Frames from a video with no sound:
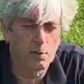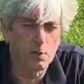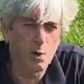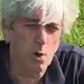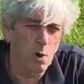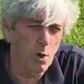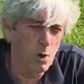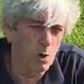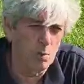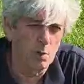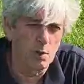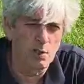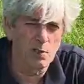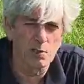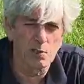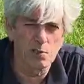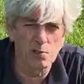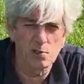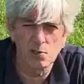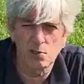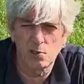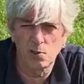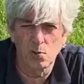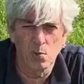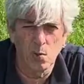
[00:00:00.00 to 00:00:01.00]
or
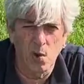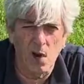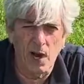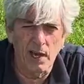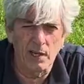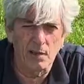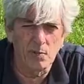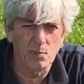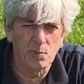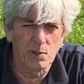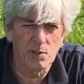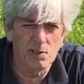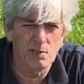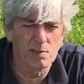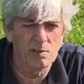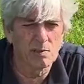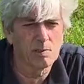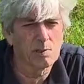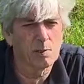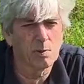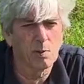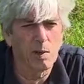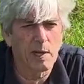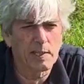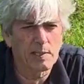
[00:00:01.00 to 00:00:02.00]
reduce your rate,
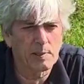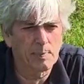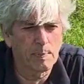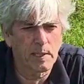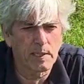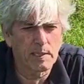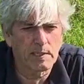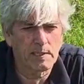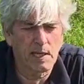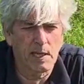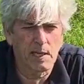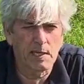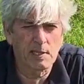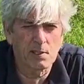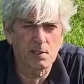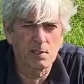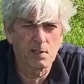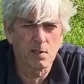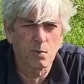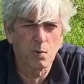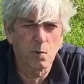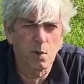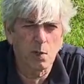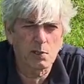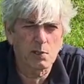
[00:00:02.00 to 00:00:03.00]
reduce your expectation
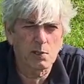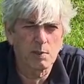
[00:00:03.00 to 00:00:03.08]
of what